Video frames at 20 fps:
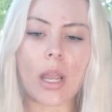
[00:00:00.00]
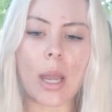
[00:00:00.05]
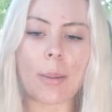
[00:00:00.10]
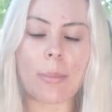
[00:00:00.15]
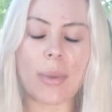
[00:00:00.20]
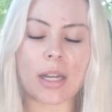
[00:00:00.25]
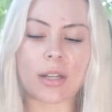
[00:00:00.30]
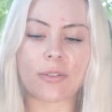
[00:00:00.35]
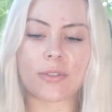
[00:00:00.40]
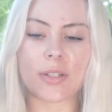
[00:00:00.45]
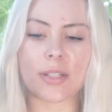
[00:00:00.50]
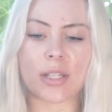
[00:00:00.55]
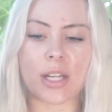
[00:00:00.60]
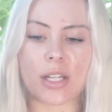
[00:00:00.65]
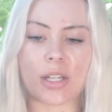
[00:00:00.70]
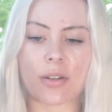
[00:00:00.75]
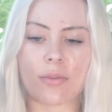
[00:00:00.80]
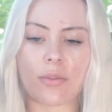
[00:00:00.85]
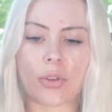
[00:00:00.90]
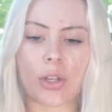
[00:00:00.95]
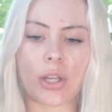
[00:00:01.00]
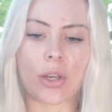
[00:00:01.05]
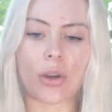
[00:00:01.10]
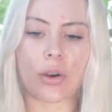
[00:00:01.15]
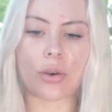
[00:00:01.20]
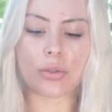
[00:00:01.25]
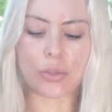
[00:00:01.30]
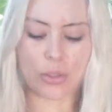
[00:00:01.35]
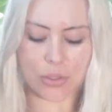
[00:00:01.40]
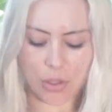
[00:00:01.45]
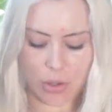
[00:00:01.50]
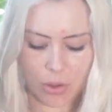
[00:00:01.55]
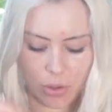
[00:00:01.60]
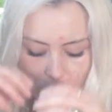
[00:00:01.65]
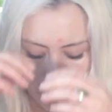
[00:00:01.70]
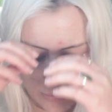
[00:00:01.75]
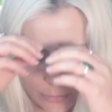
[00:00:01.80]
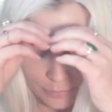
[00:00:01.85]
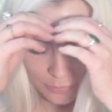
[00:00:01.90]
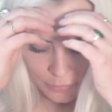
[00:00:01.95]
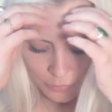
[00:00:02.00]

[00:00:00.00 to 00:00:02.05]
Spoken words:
manifestation video, so